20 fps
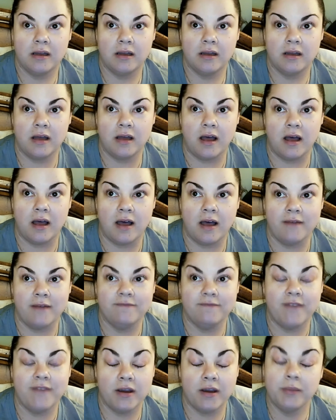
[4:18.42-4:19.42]
Uh,
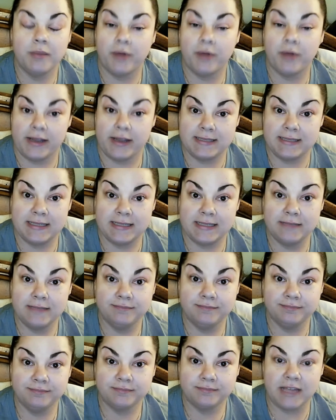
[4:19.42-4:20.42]
very pricey.
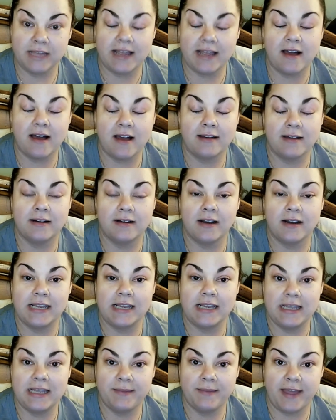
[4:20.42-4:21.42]
I got it on
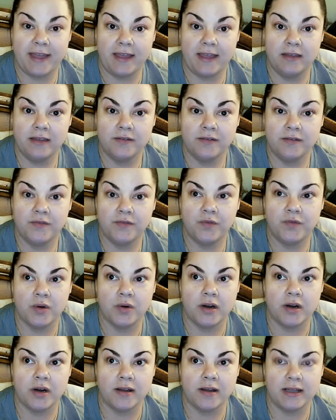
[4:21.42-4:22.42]
eBay for
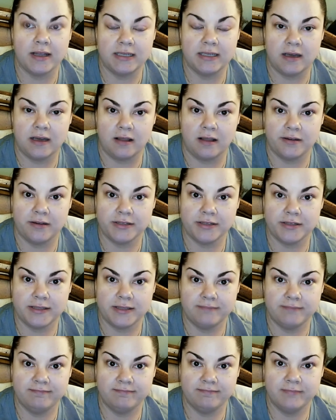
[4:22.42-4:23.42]
$90.
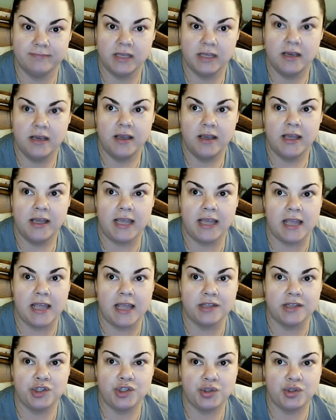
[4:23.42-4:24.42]

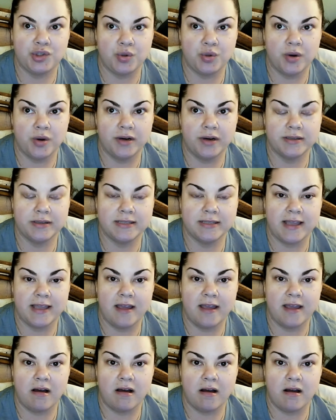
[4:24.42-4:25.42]
In stores,
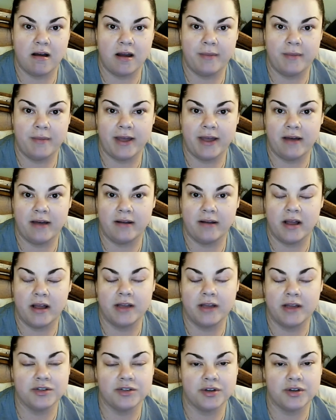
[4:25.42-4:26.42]
they are about
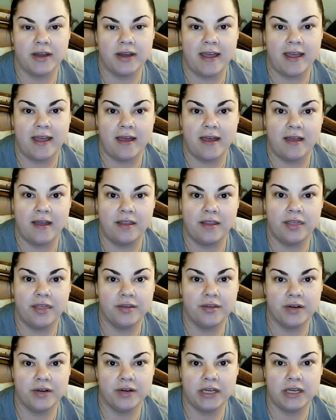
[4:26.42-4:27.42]

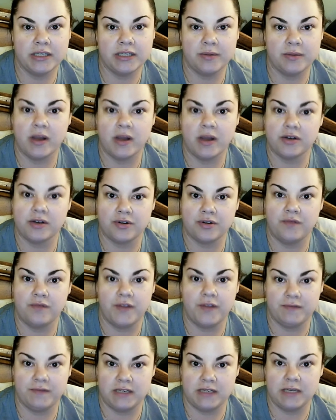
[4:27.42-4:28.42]
130 to
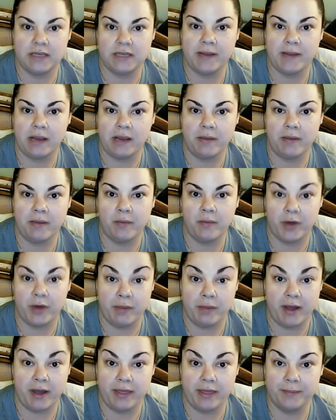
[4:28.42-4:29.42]
150 depending upon where you
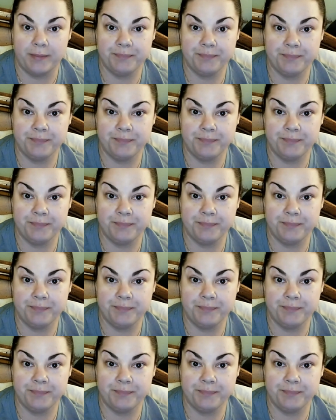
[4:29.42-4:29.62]
buy them.